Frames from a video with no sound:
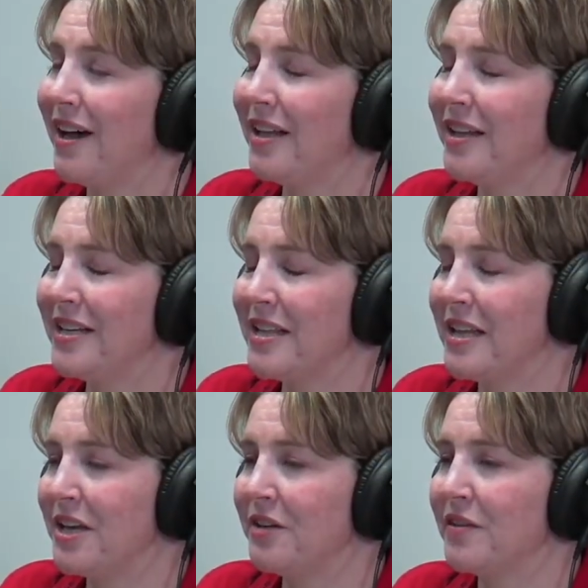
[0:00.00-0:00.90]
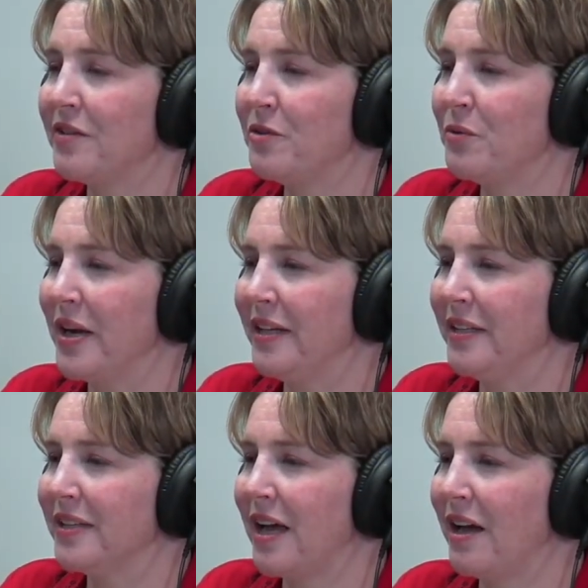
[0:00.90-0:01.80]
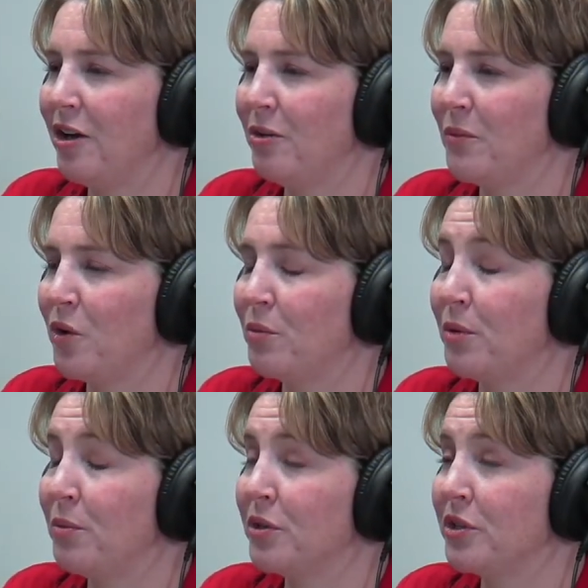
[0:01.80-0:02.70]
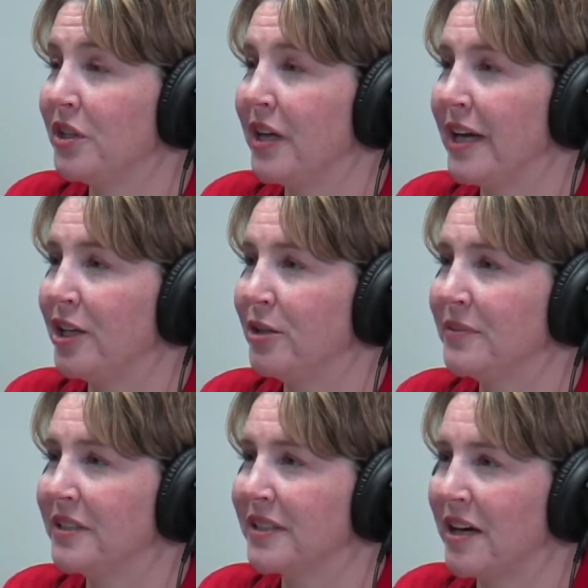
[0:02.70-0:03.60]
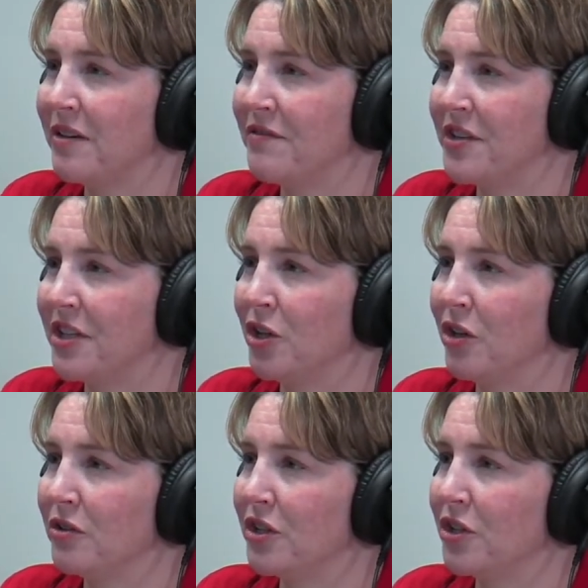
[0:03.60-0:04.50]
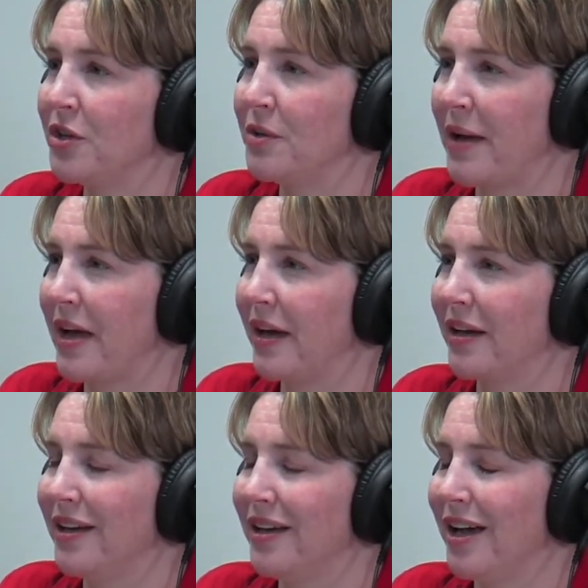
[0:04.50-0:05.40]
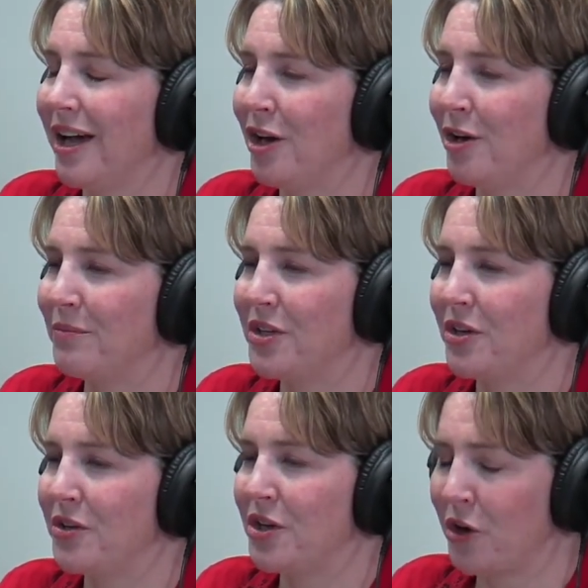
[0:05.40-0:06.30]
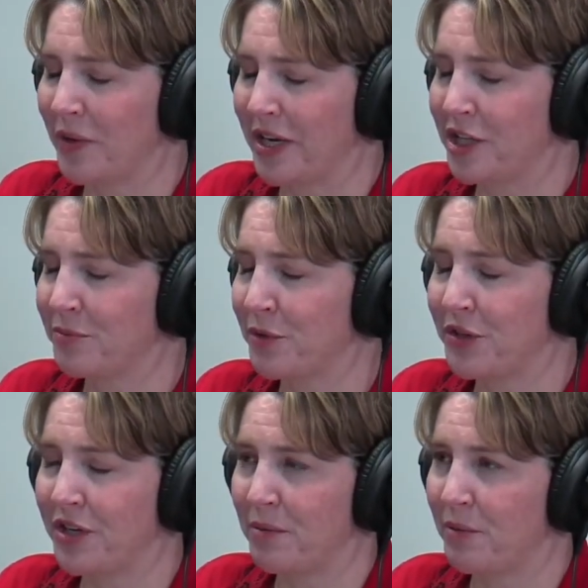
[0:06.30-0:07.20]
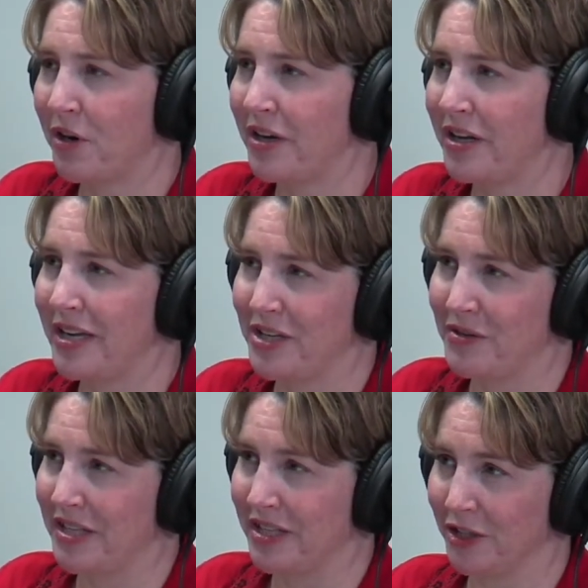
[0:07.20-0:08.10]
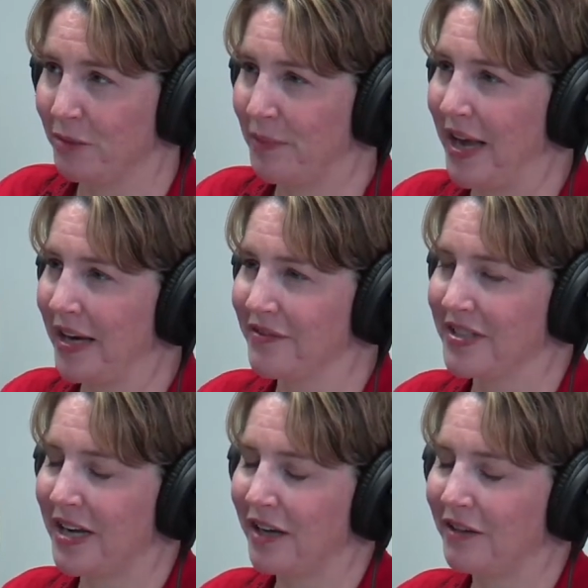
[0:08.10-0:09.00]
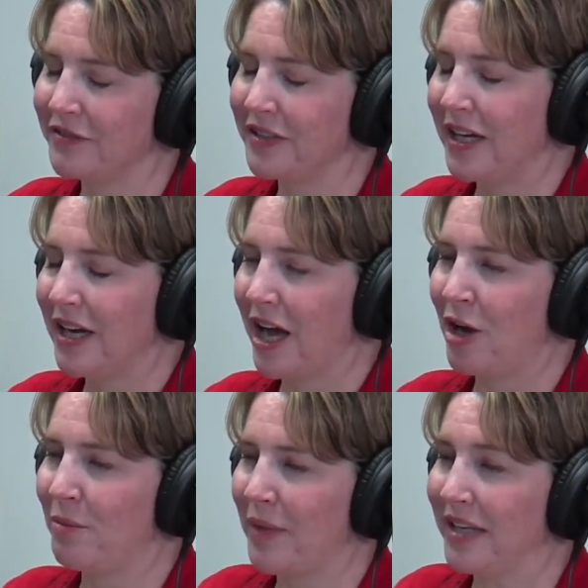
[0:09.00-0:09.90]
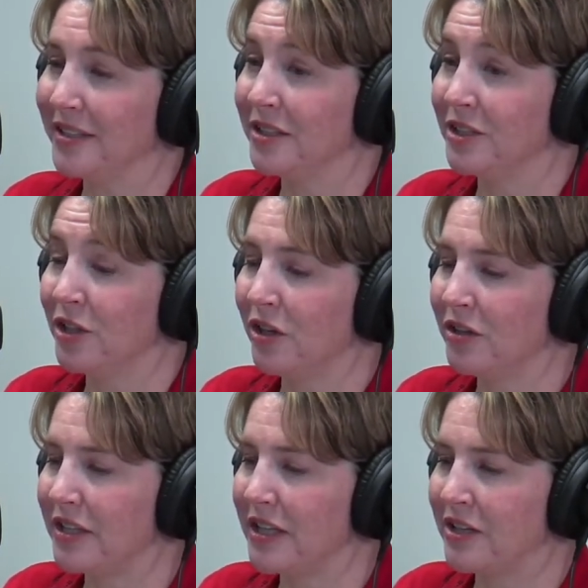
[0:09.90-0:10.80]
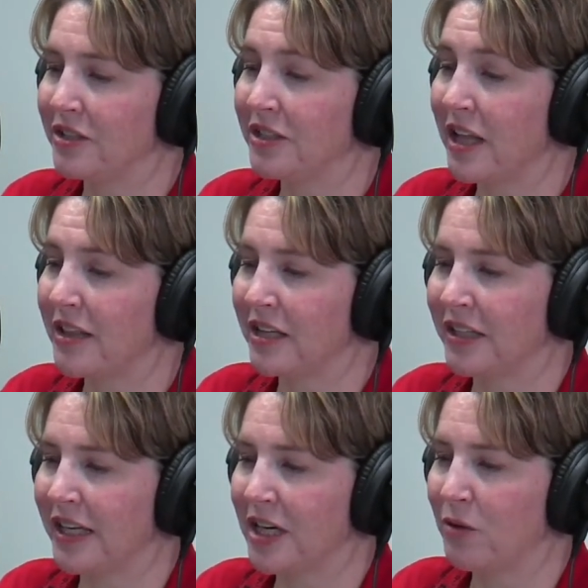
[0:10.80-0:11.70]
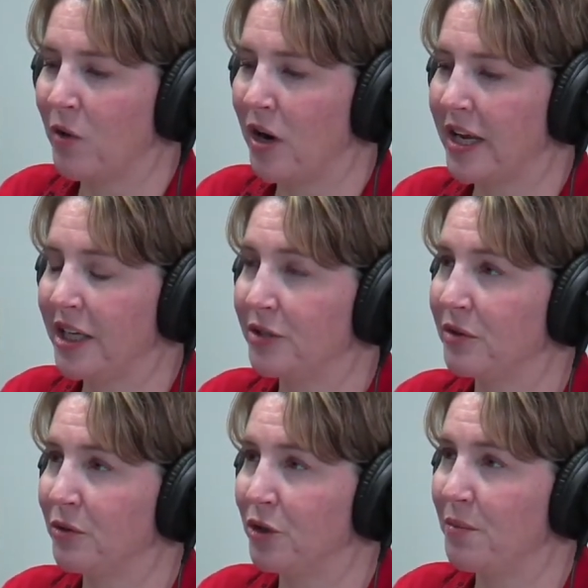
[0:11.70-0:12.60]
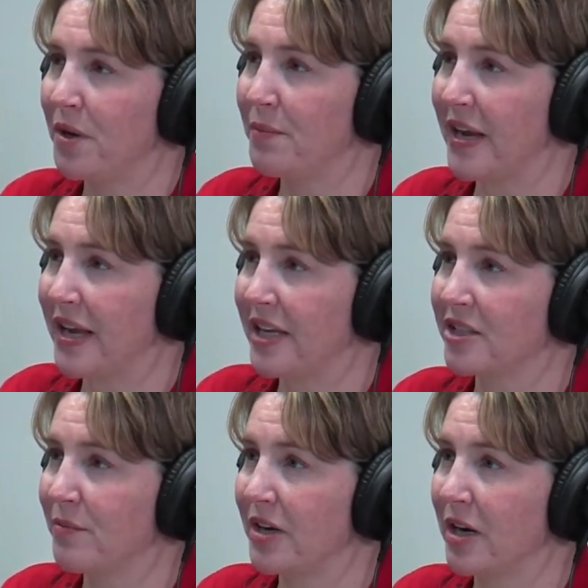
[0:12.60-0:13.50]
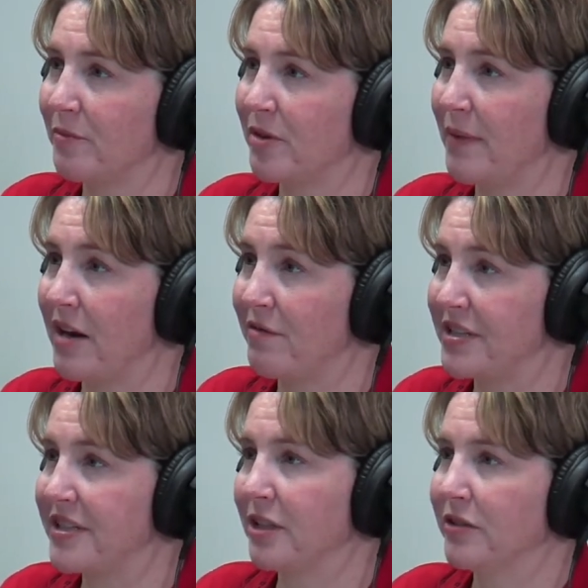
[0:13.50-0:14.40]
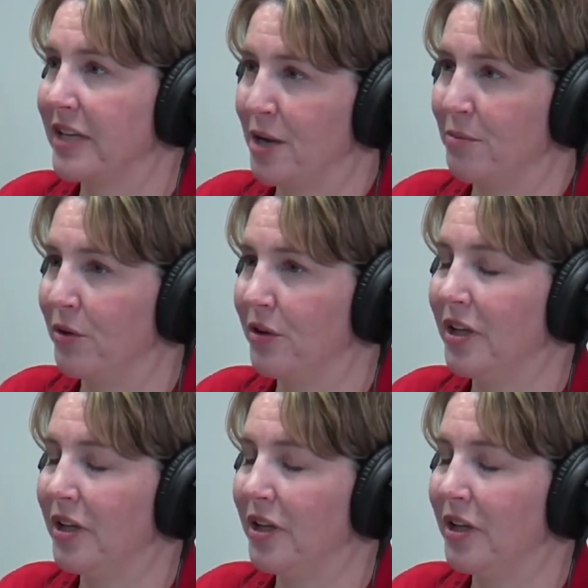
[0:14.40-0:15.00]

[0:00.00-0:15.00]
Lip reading: I like to think of giveaways or promotional items as kind of the adult goodie bag. You go to a kid's birthday party and you get the little bag of stuff. As an adult, there's nothing like walking into a room and picking something up from every single table,